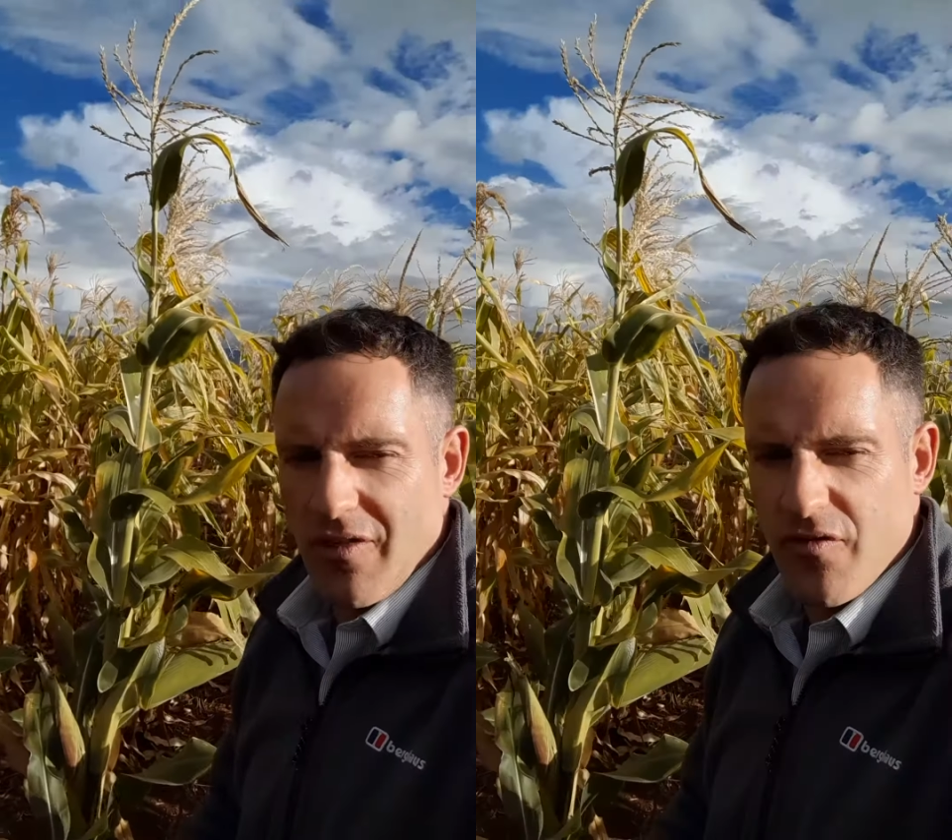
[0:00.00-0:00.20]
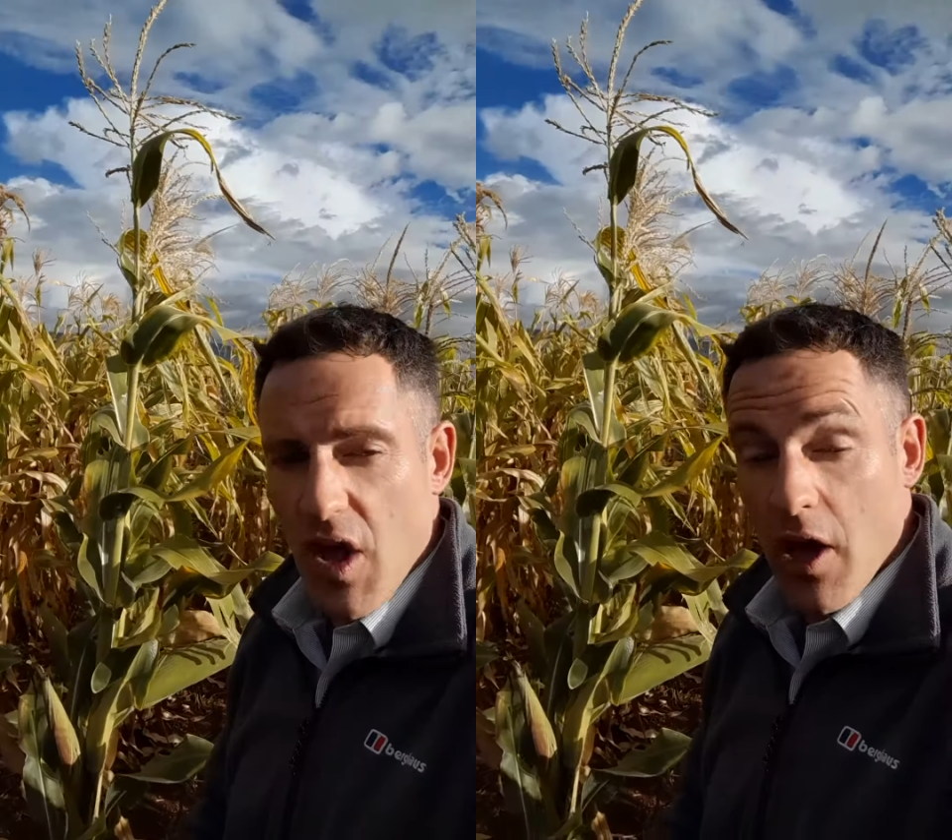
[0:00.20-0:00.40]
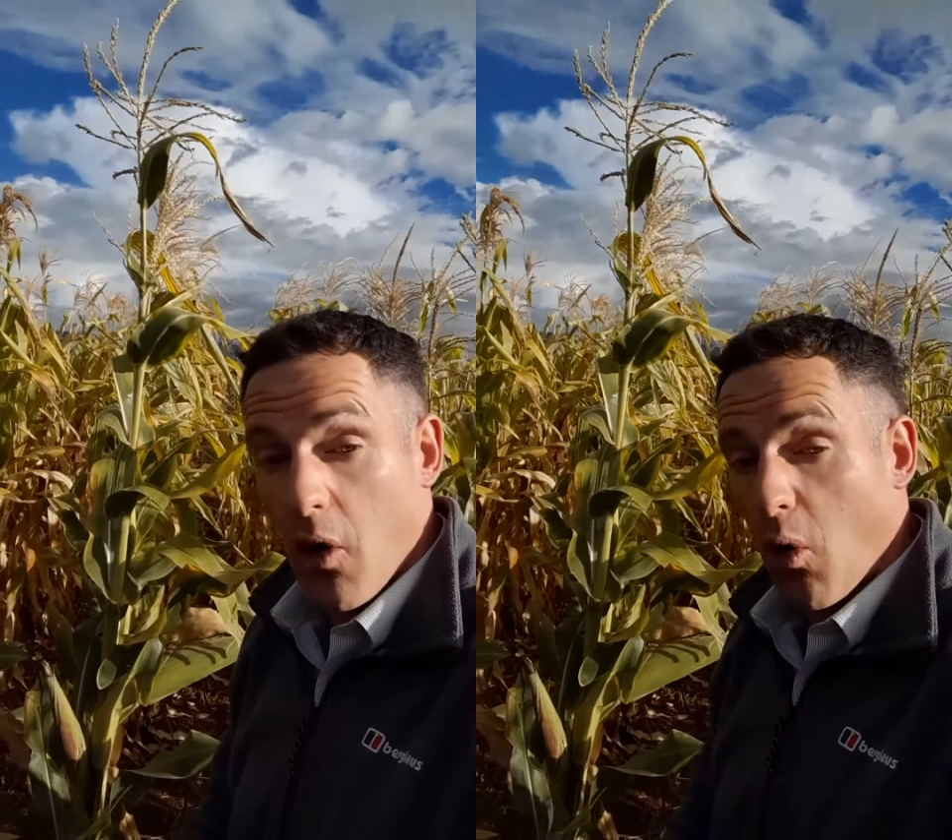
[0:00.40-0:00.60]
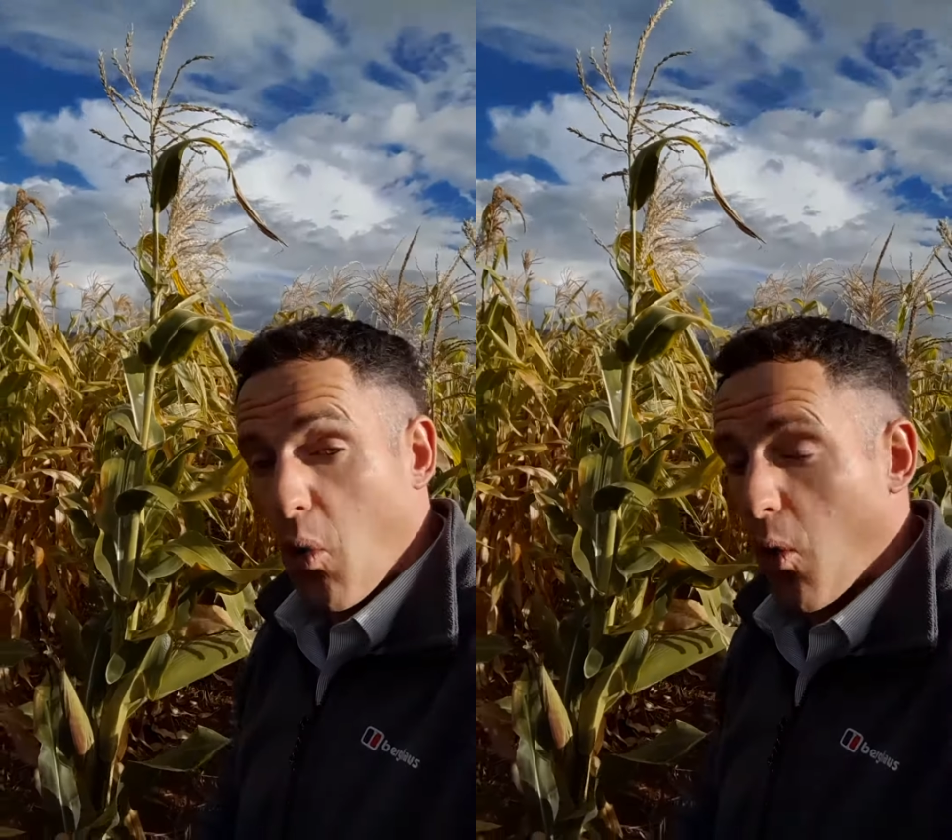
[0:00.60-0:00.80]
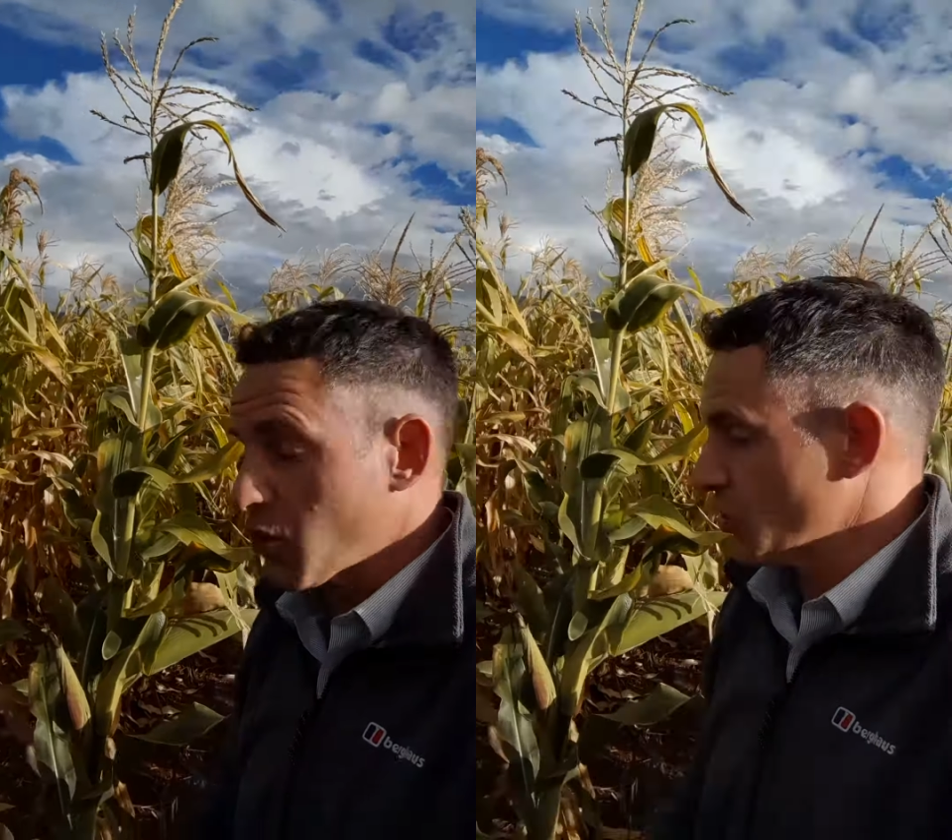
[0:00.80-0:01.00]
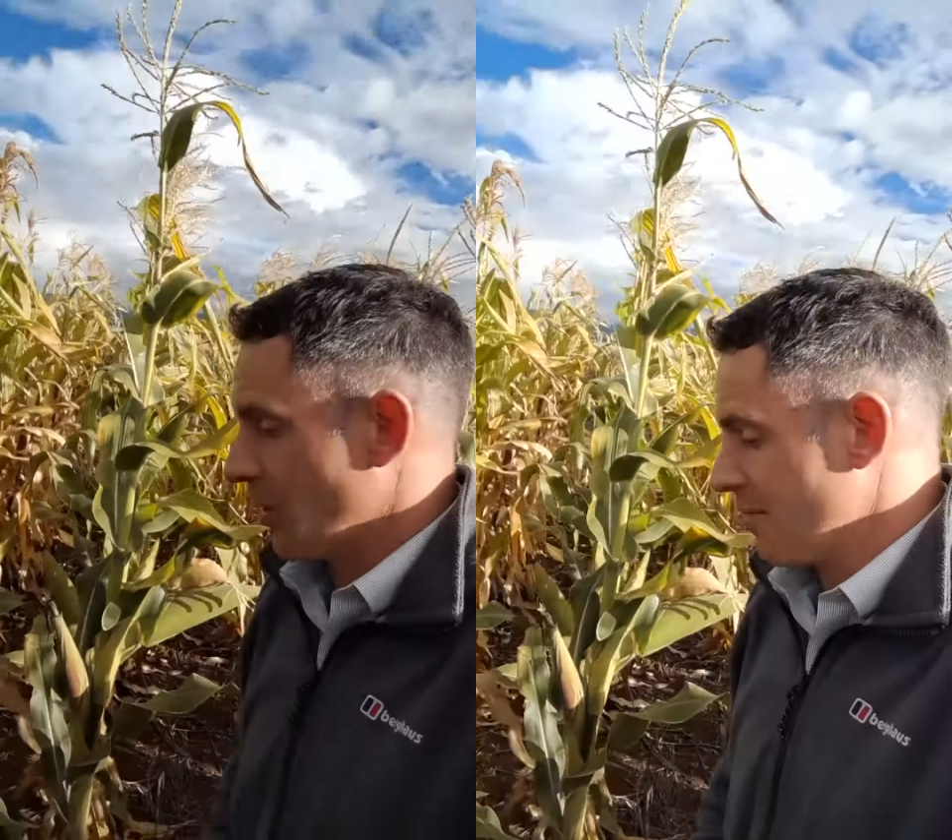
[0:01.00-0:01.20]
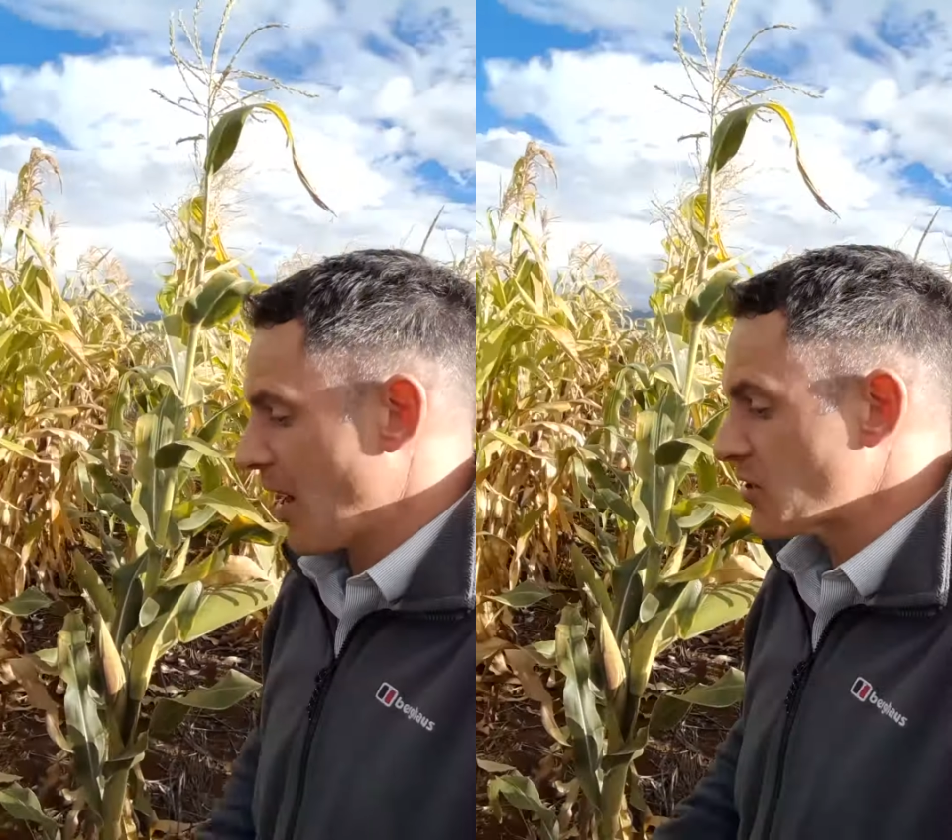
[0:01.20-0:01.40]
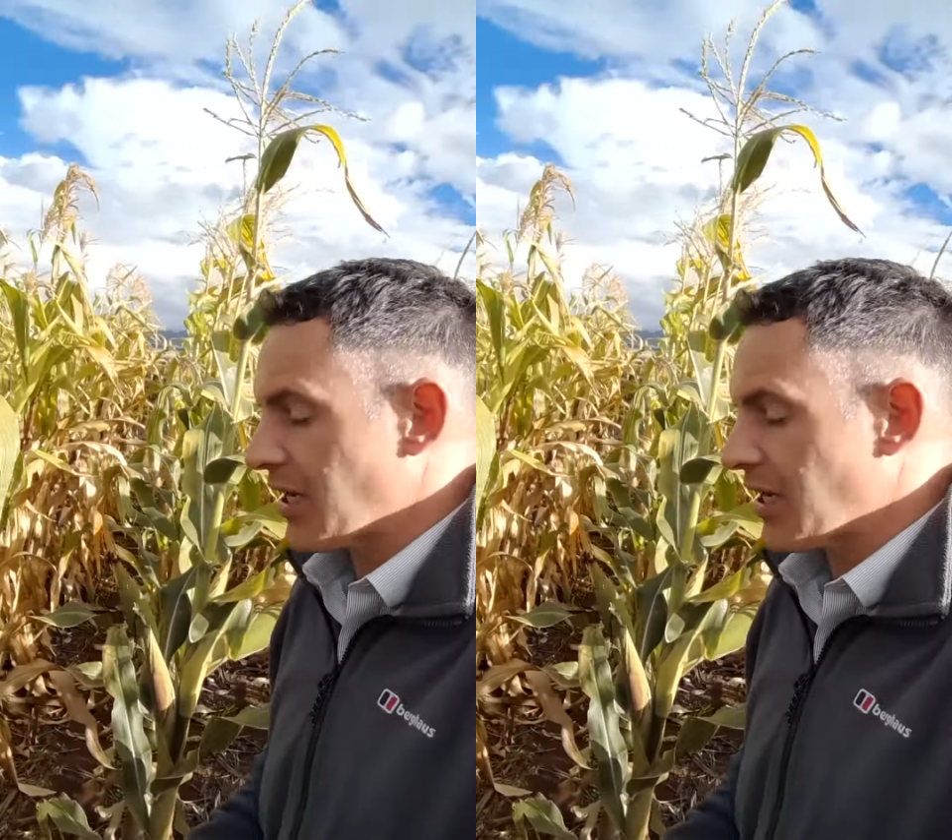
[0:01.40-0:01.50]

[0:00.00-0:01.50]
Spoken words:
third or quarter at most